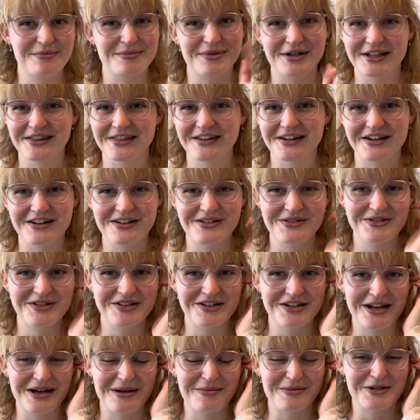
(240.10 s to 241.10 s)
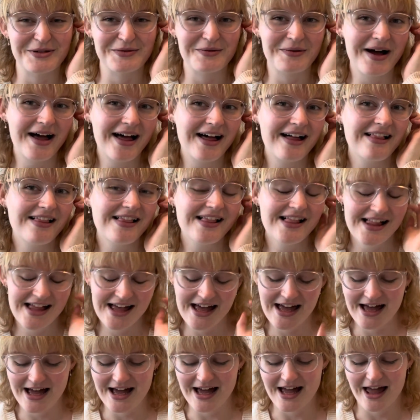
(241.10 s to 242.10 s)
put their username as well.
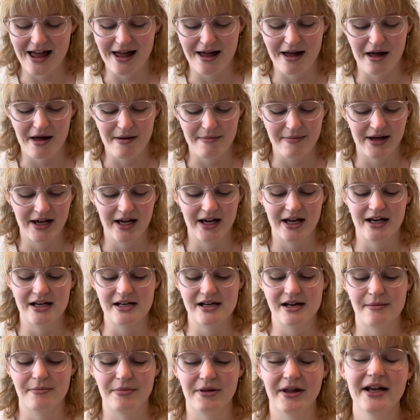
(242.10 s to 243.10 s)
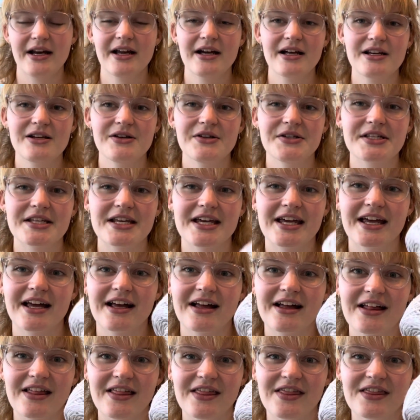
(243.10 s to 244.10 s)
And I'm planning on
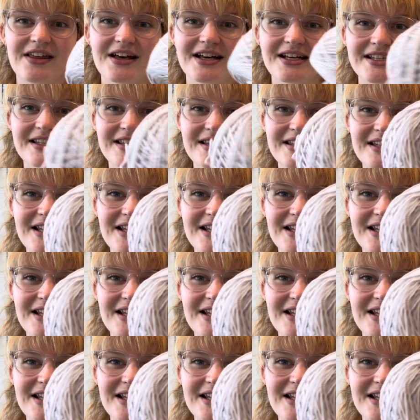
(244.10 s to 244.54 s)
using this